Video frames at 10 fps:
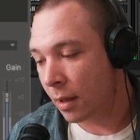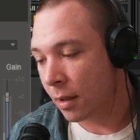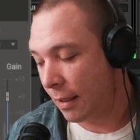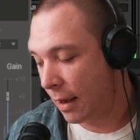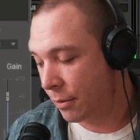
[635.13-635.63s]

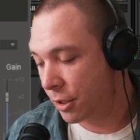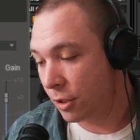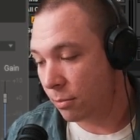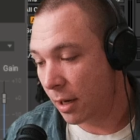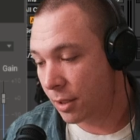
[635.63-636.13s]
Thought it was
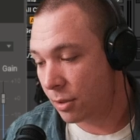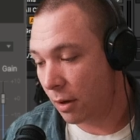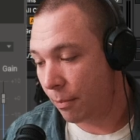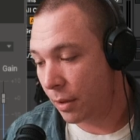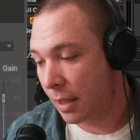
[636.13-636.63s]
too much, so
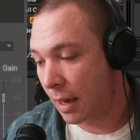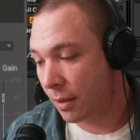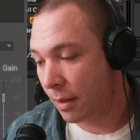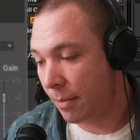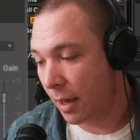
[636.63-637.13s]
I put
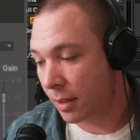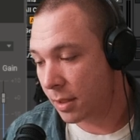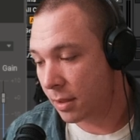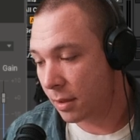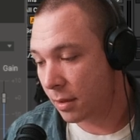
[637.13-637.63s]
down the mix.